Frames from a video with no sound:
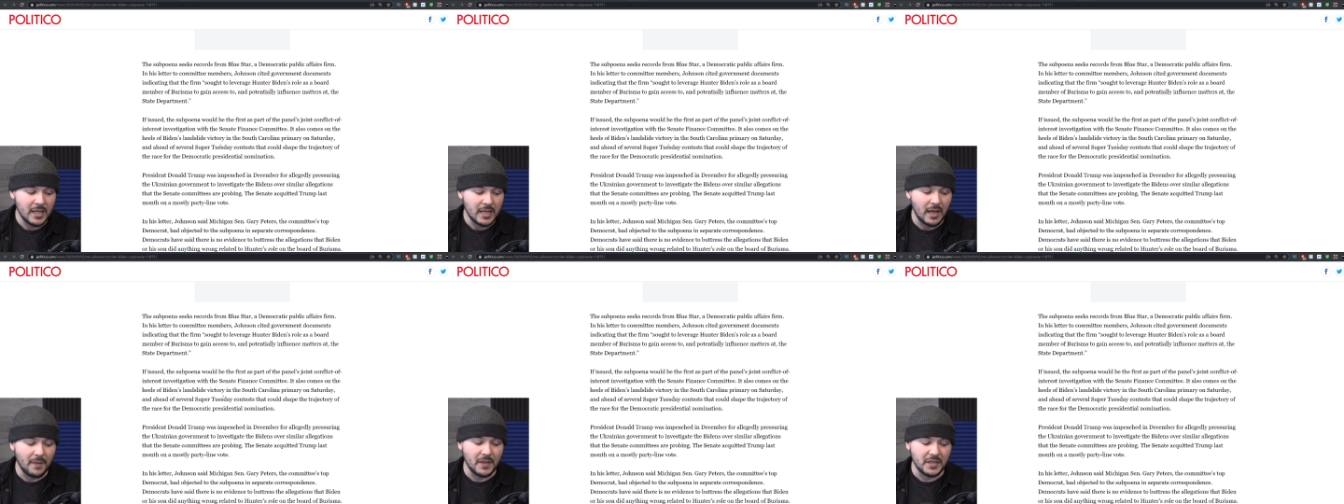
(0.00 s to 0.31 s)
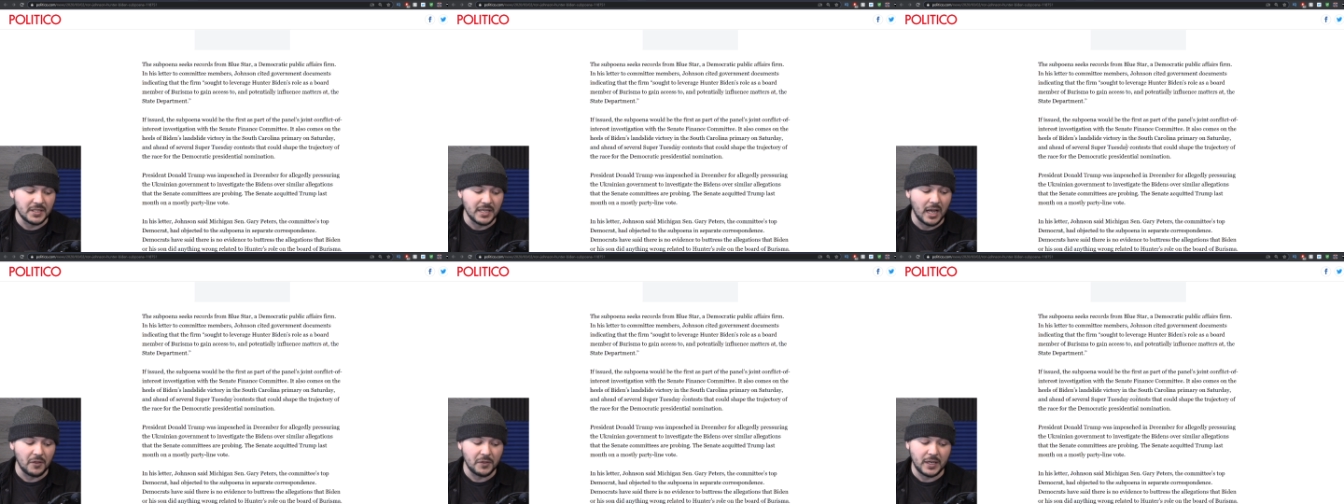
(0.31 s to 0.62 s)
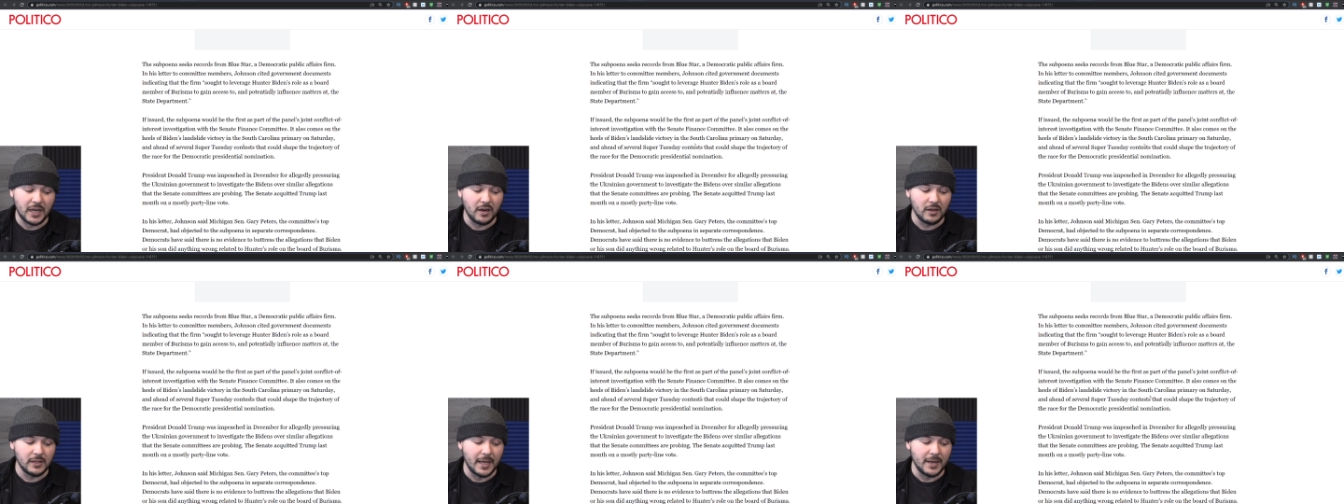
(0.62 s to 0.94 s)
in the South
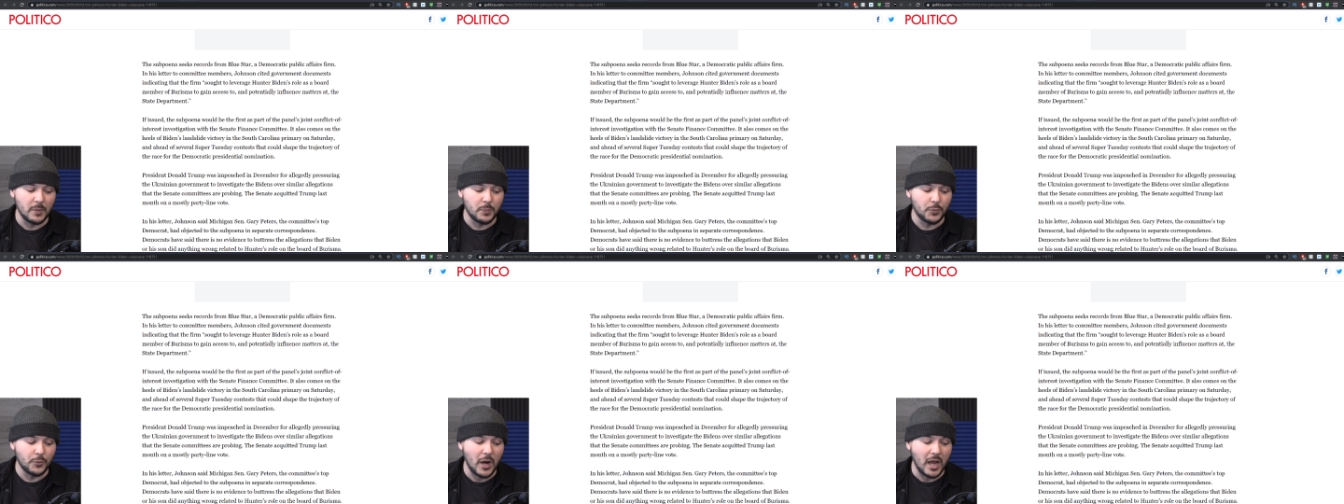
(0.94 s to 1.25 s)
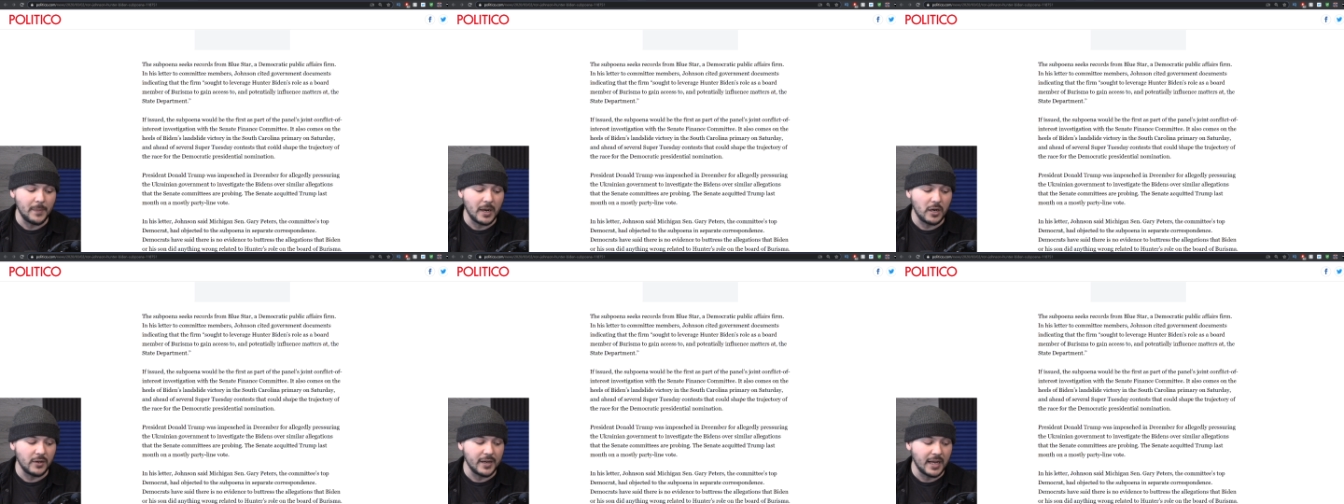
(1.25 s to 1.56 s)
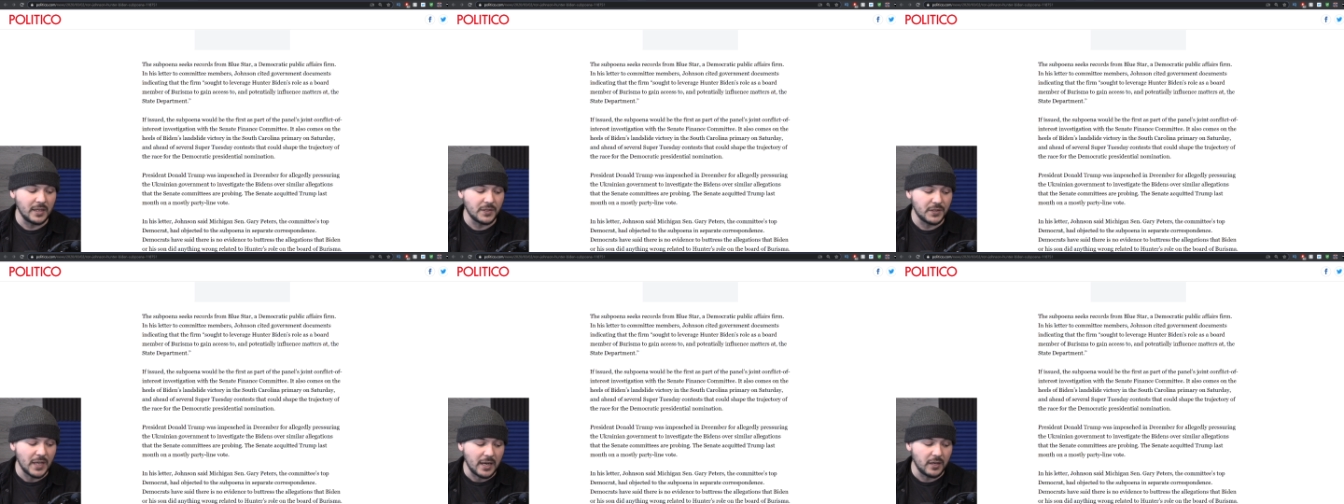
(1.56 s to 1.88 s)
Carolina primary
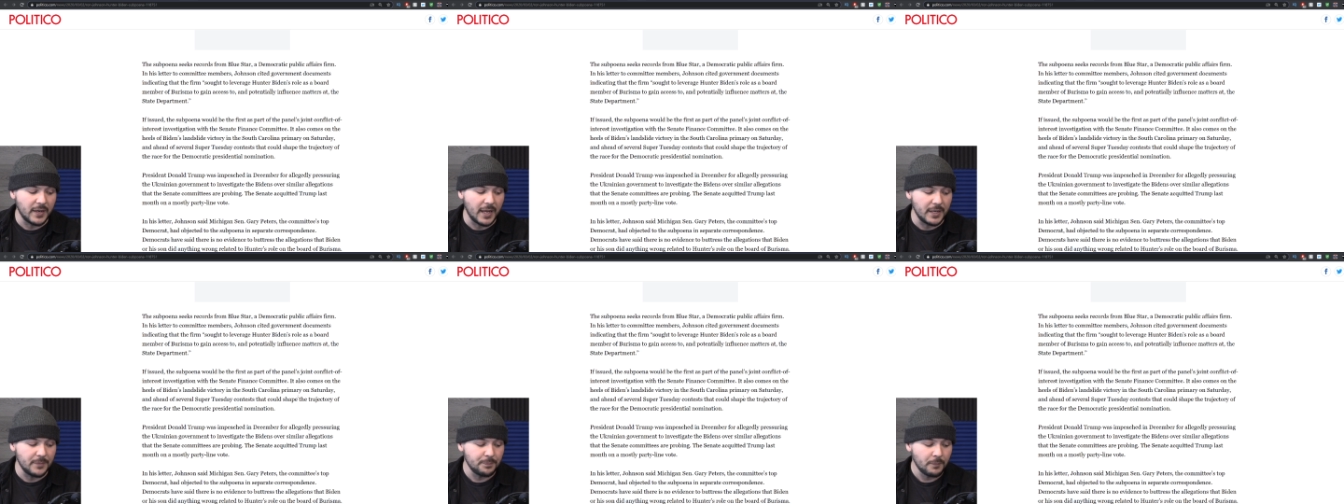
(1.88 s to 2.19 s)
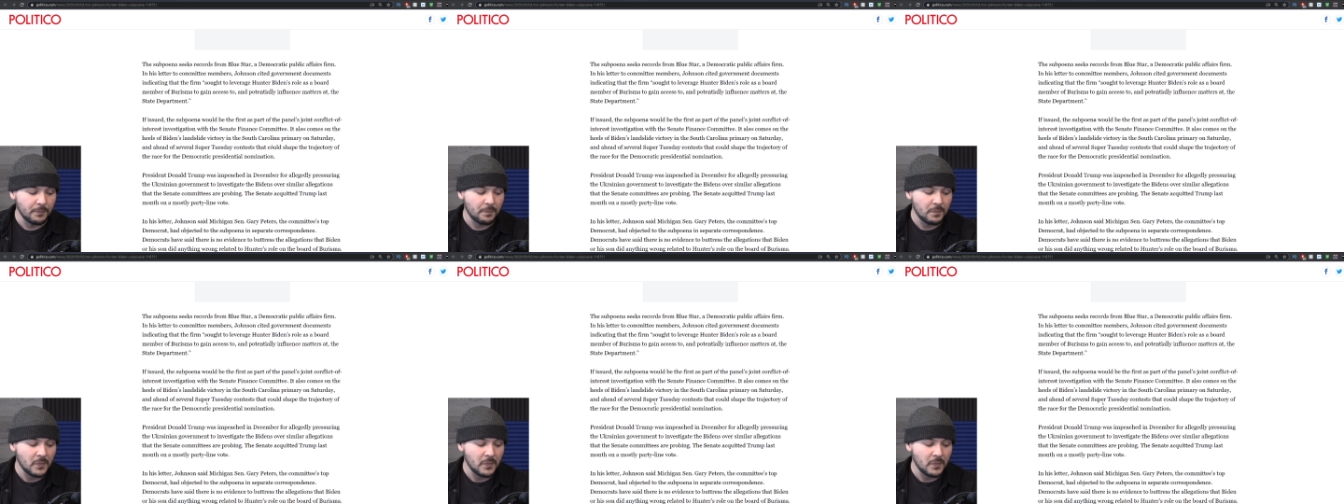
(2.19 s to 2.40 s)
on Saturday